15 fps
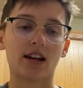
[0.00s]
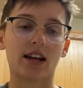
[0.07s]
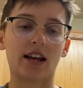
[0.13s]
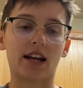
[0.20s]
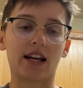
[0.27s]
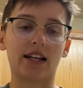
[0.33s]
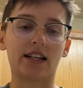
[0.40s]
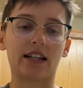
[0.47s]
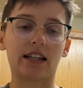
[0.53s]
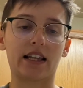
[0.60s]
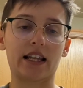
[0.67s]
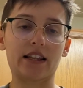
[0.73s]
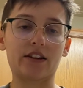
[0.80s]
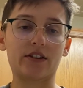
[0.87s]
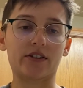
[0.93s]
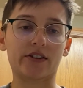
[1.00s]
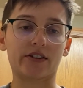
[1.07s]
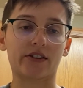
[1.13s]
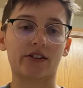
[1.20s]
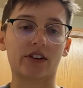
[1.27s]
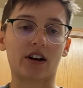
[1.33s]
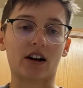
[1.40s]
And then
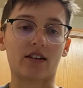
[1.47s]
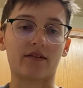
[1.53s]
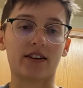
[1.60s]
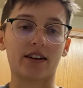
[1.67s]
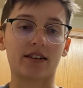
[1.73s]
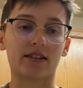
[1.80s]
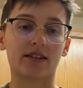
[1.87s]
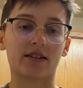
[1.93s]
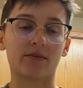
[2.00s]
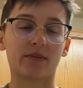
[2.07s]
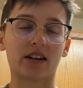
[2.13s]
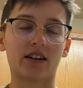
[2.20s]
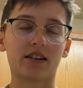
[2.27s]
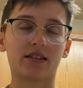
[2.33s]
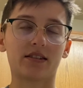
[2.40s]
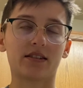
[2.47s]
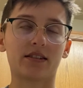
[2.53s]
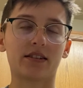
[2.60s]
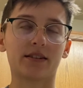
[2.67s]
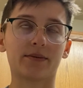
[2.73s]
there's obvious, because